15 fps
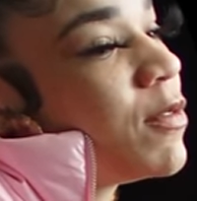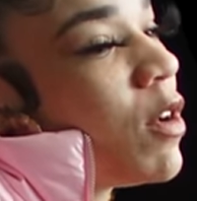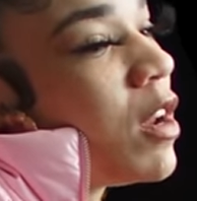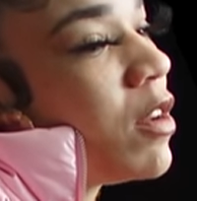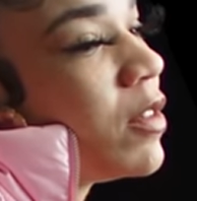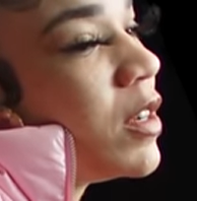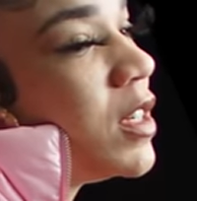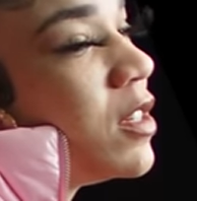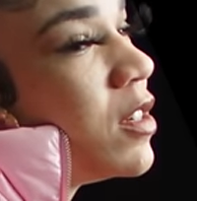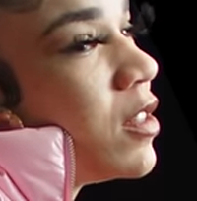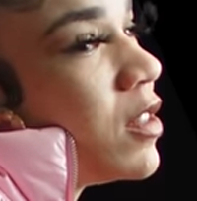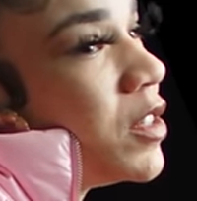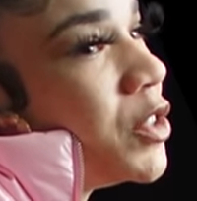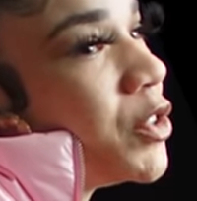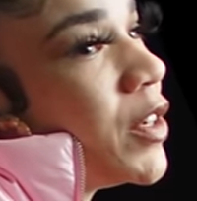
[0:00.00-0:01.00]
following, you know,
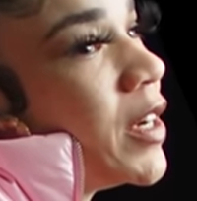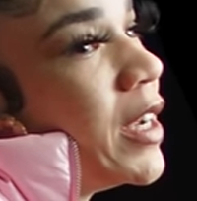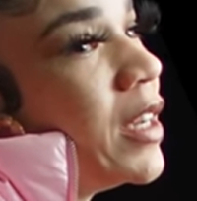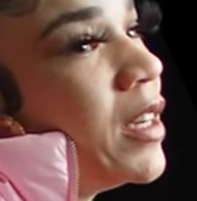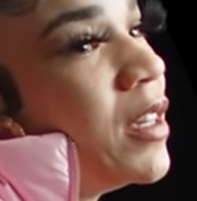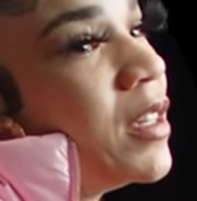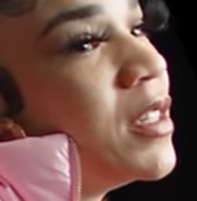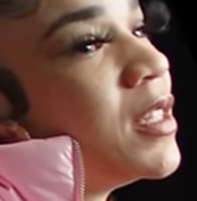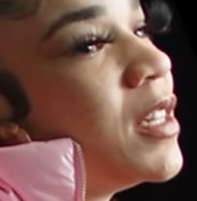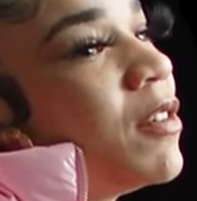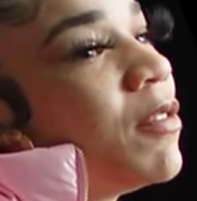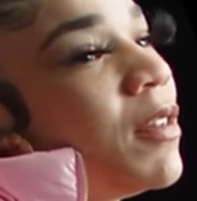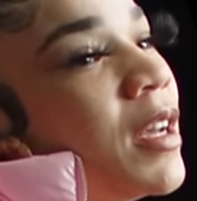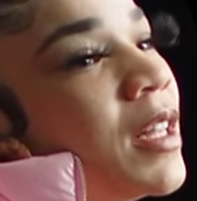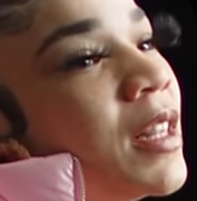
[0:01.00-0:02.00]
the trend and
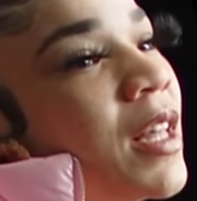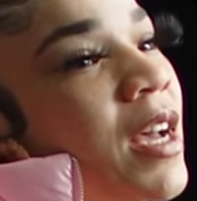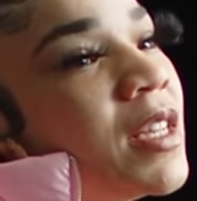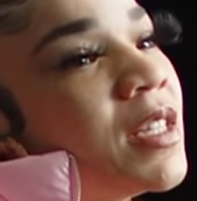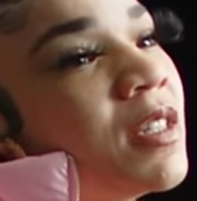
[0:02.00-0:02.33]
stuff like that.